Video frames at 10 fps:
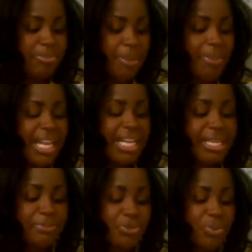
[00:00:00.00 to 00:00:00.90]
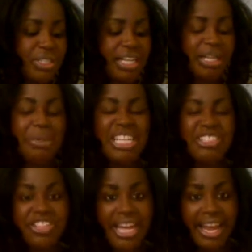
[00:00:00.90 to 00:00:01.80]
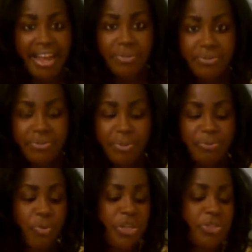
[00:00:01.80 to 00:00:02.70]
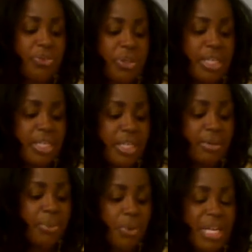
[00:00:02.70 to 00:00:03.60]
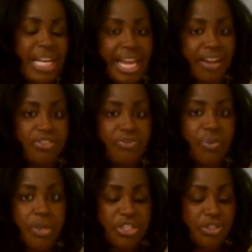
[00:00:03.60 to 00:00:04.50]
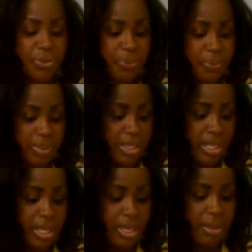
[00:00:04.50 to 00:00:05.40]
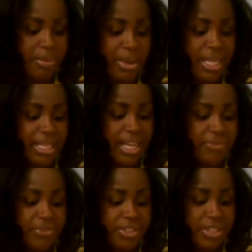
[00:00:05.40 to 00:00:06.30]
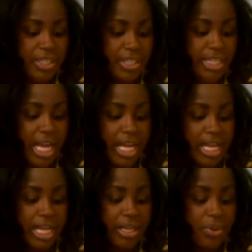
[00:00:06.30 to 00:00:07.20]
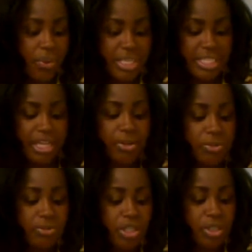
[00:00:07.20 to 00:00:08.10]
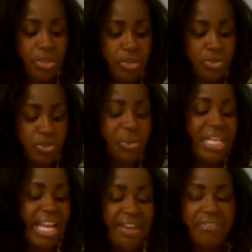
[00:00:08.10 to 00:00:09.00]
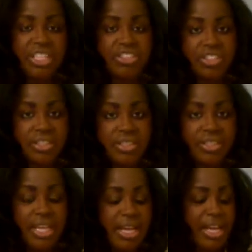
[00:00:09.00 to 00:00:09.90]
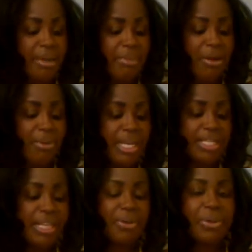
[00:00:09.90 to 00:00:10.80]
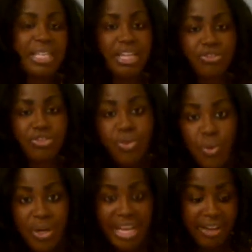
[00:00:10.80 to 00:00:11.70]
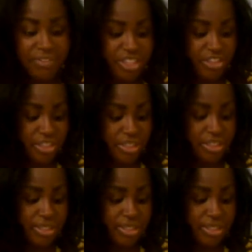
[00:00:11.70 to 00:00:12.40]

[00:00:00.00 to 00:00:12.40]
My hips went down 1.5 inches from 43.5 to 42. My left thigh went down 3.5 inches, and my right thigh went down 2.5 inches.